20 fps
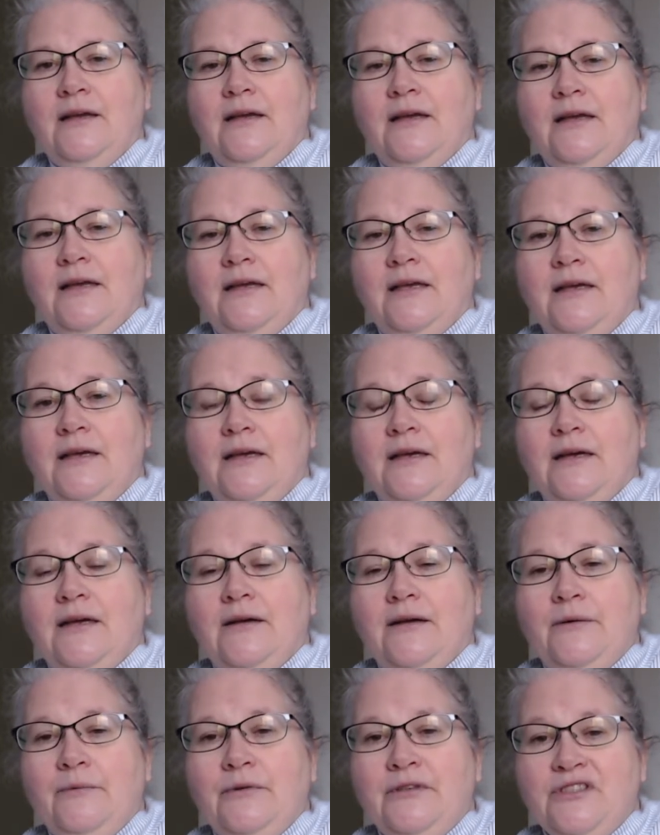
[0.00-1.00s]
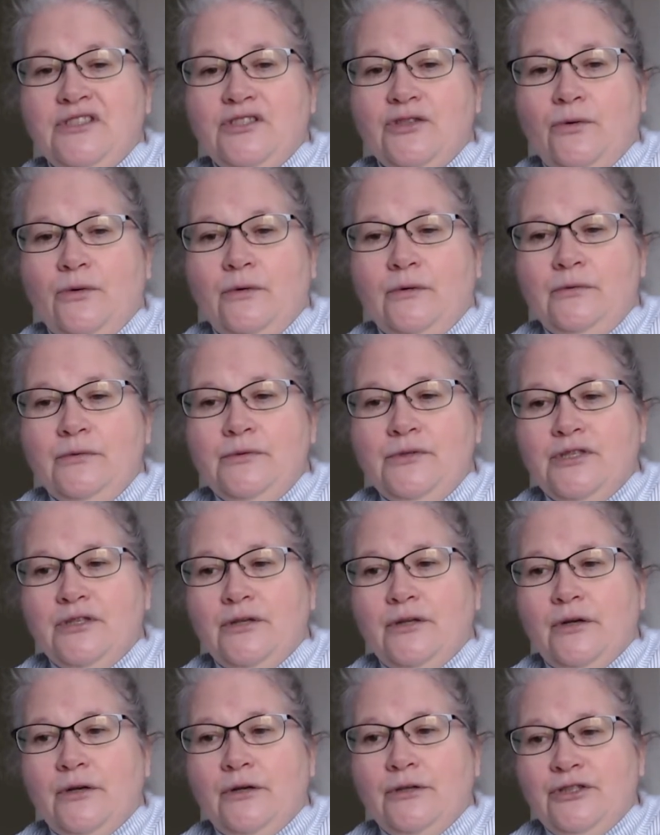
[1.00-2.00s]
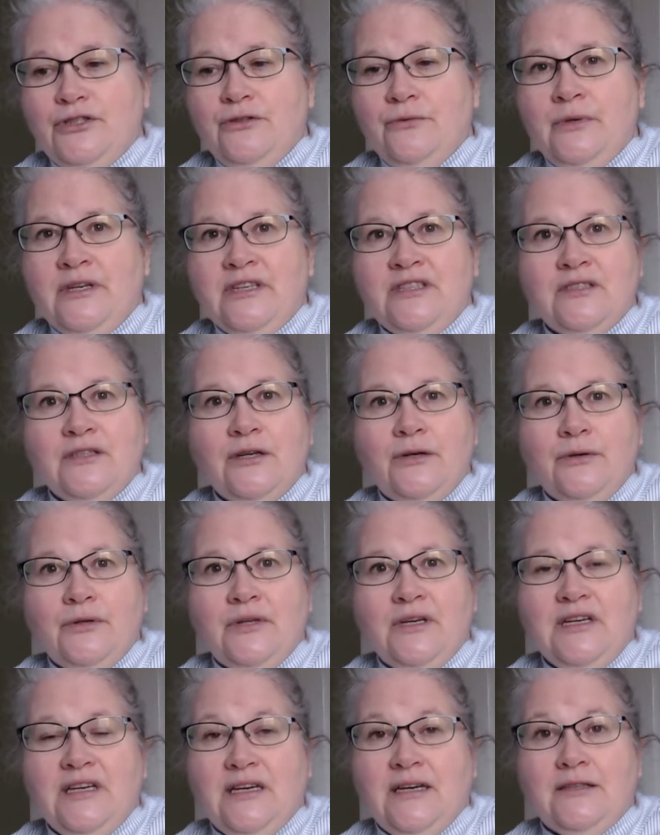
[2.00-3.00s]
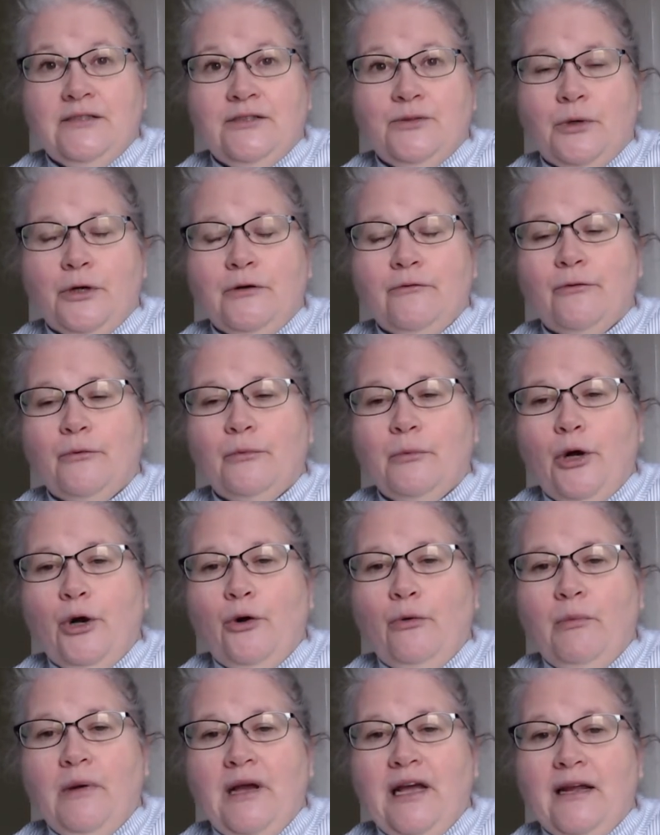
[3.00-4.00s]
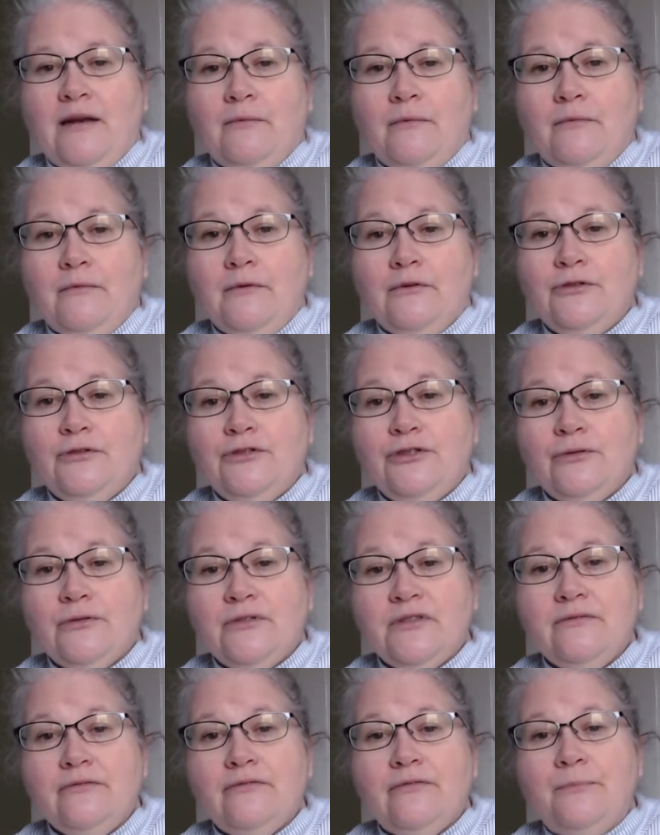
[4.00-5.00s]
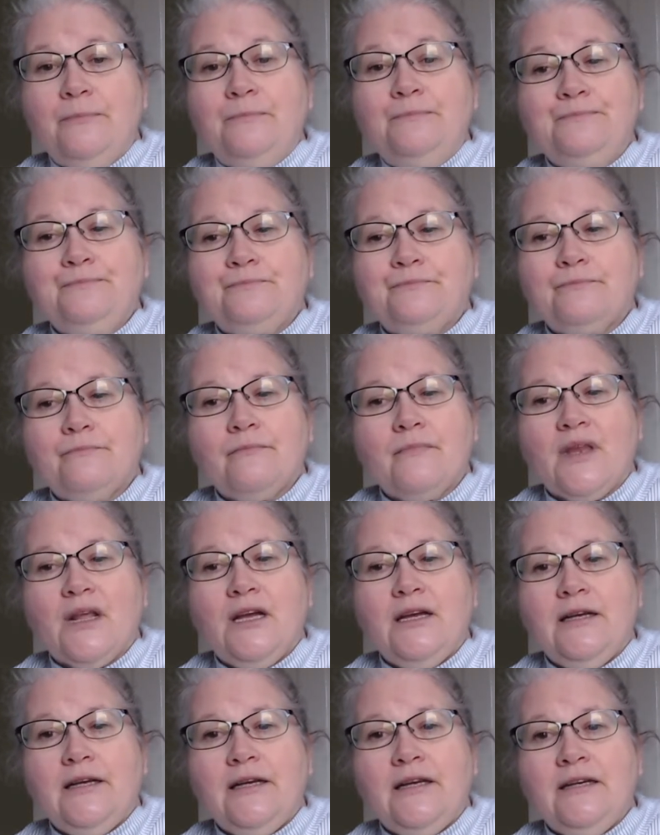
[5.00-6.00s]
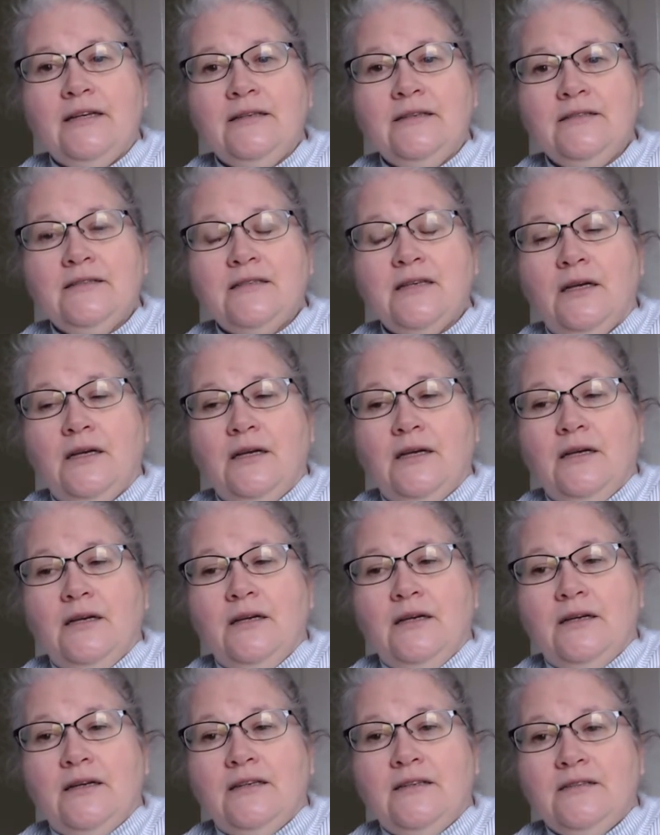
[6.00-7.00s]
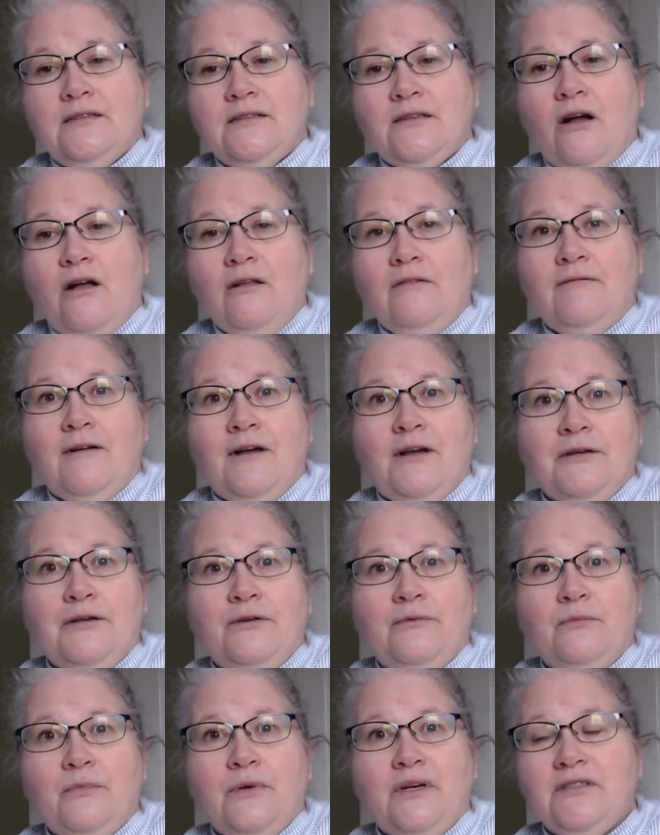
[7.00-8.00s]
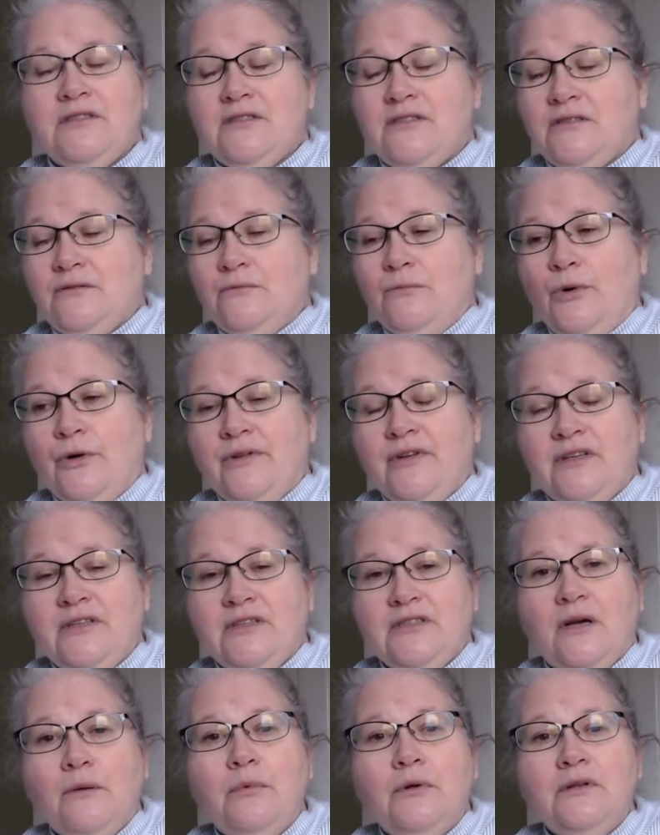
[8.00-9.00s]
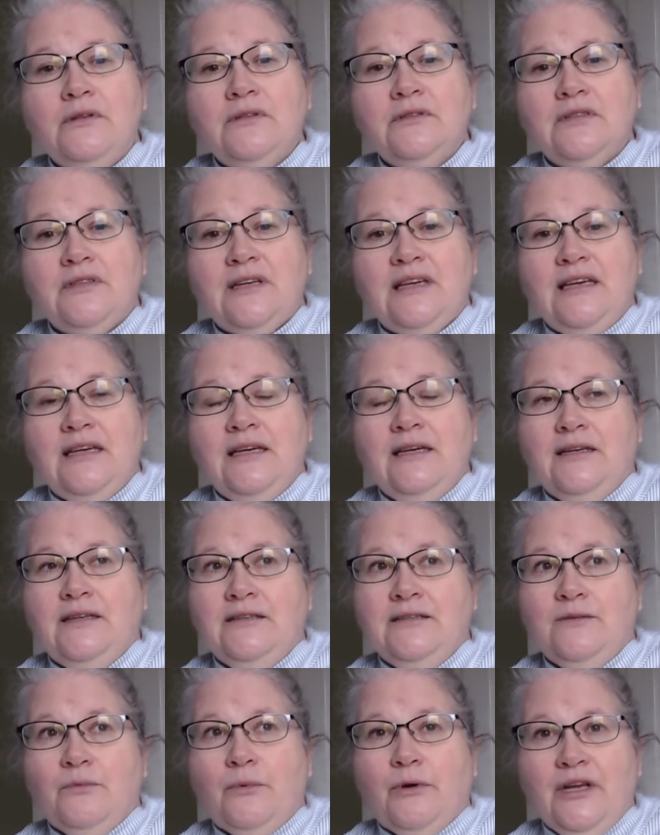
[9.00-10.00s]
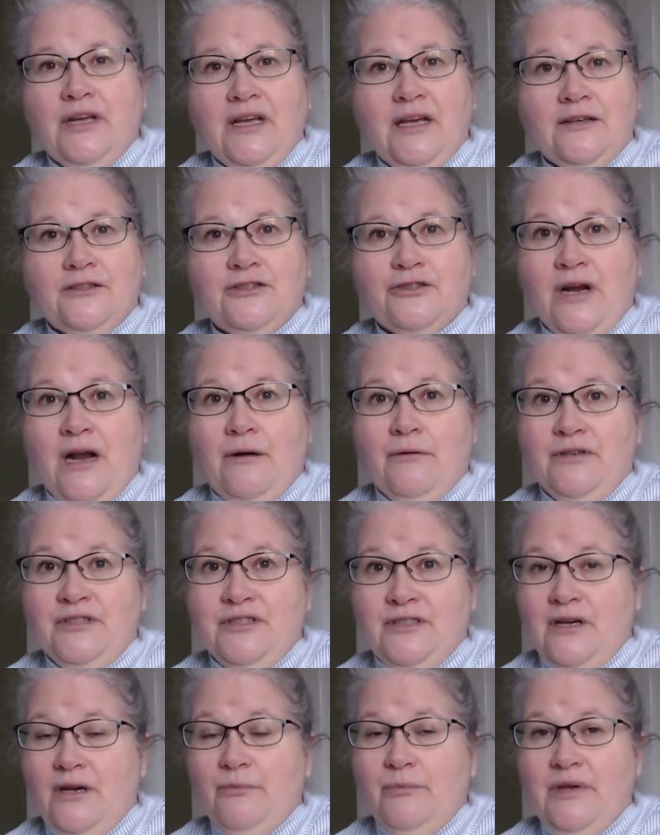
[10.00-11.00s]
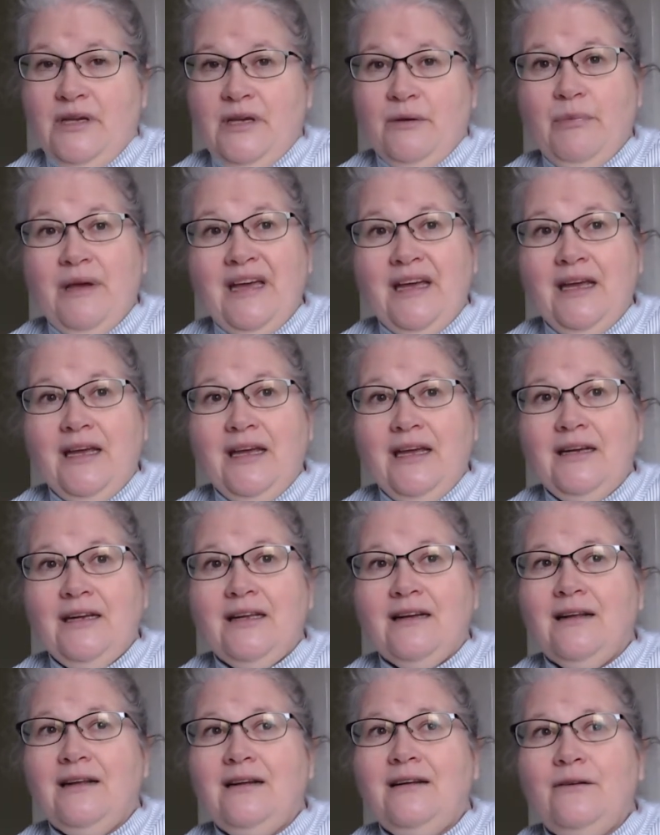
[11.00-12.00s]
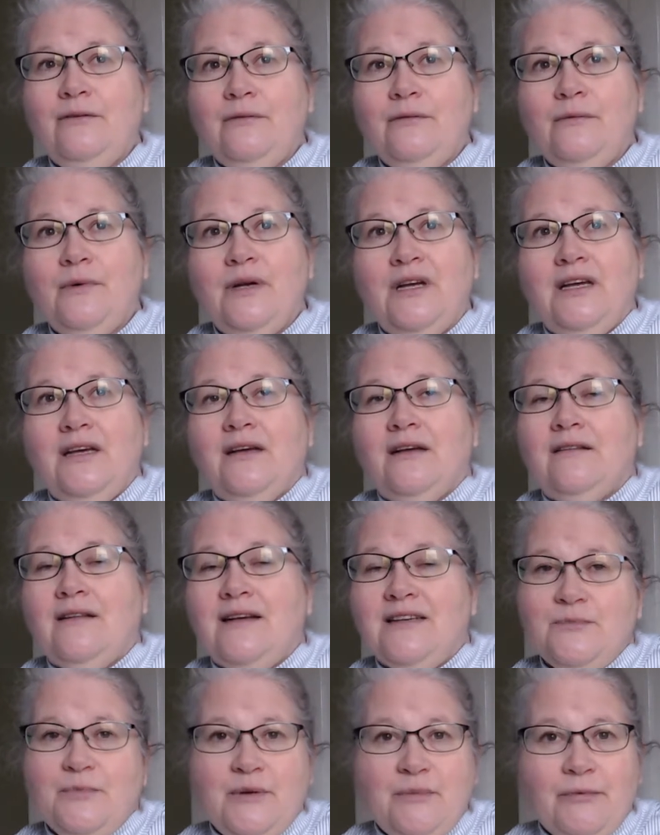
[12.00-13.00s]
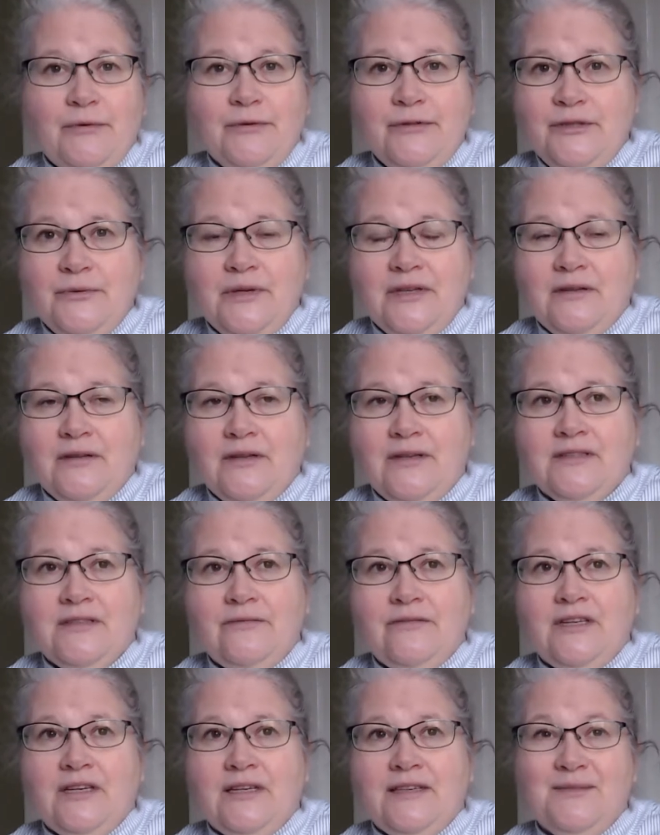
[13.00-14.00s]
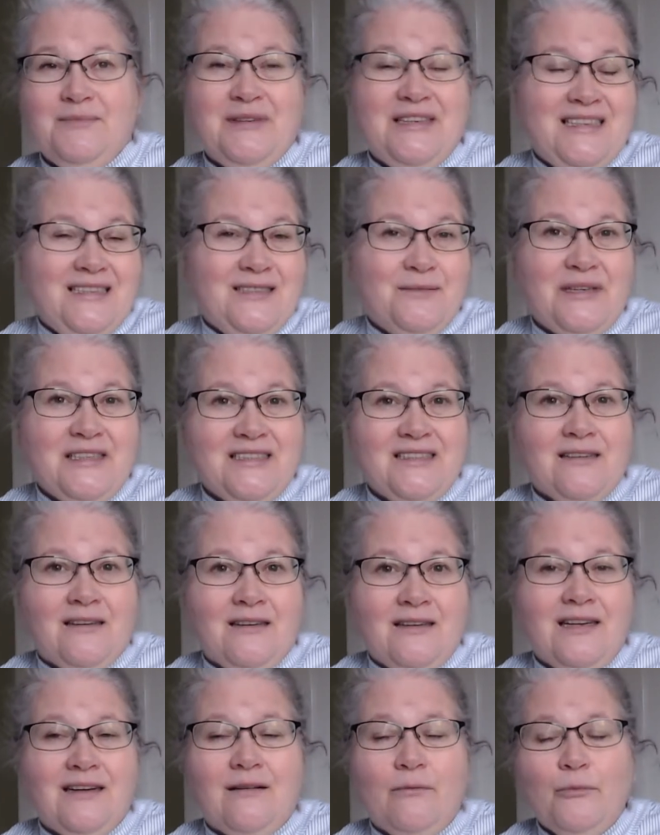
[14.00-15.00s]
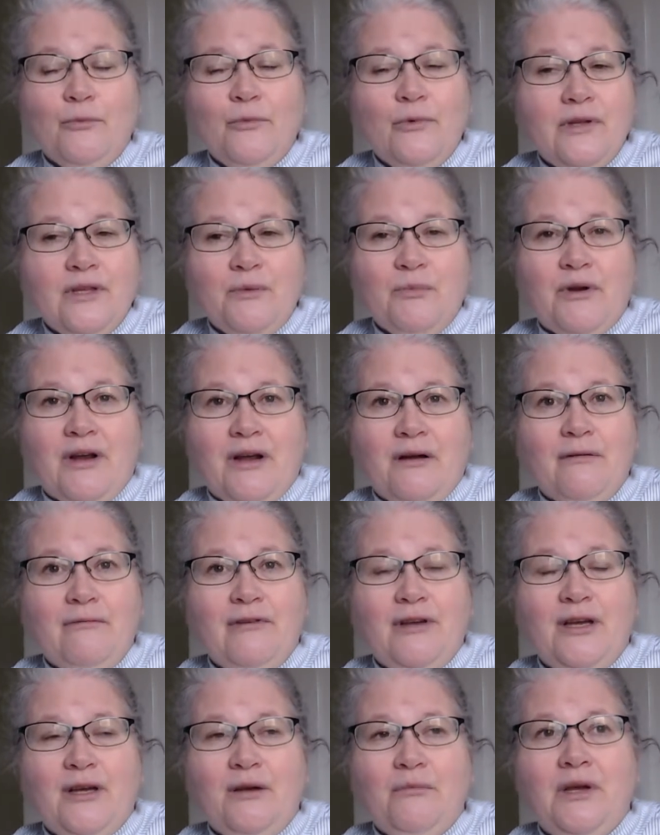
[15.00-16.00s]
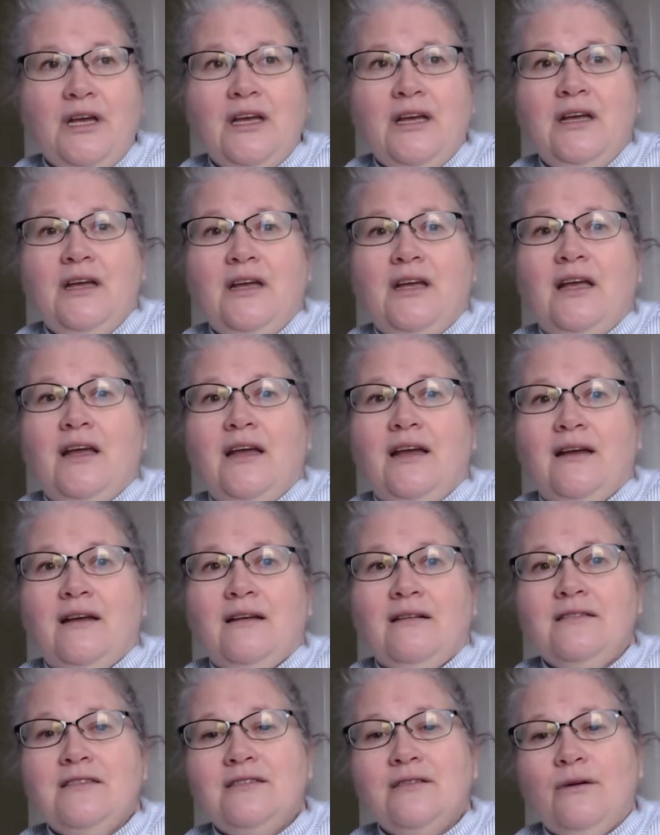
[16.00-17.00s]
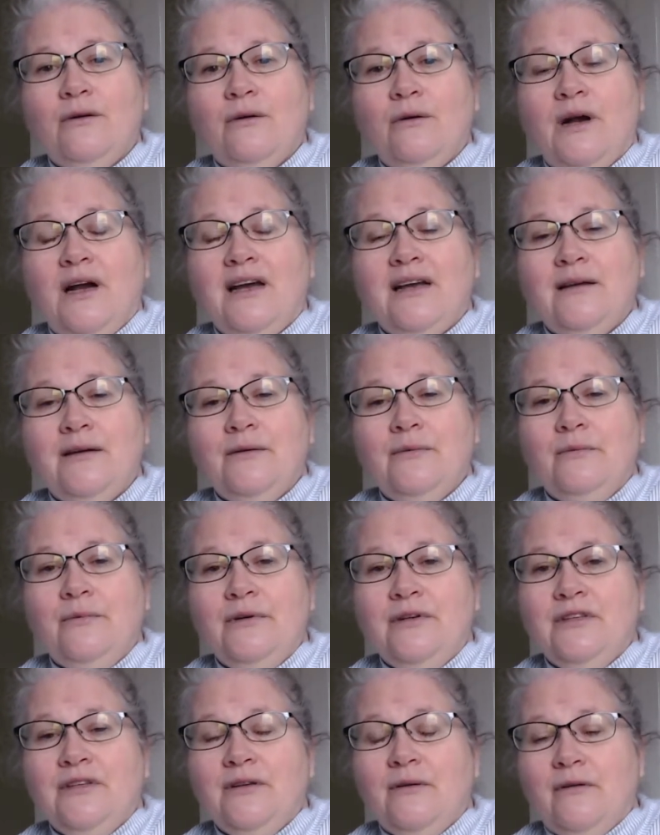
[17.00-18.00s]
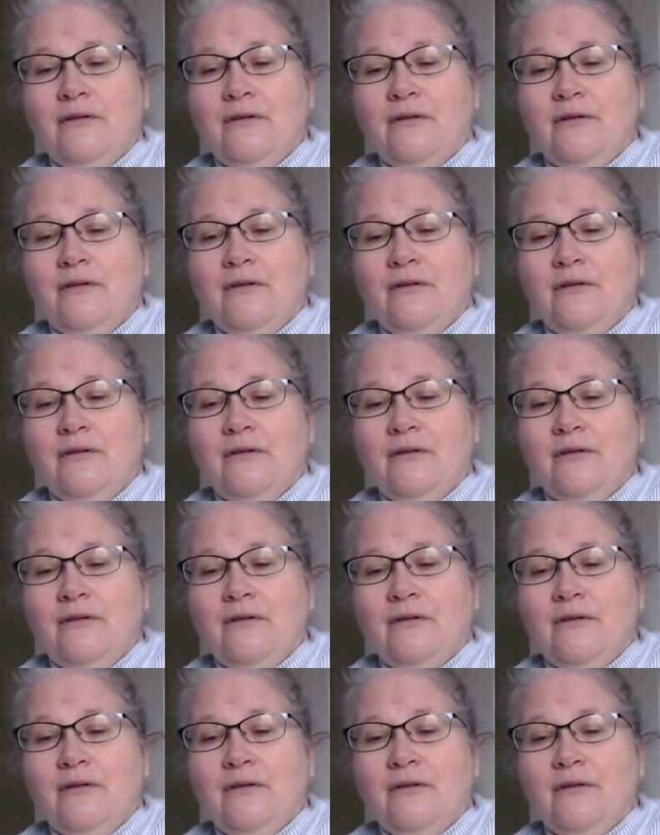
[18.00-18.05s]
he was told 2 weeks ago that he had to work from home, and Joseph is, his call volume has more than doubled. He is working extra hours and not being paid, and I know lots of people are doing lots of things, but he's my son and I'm really proud of him. And so I would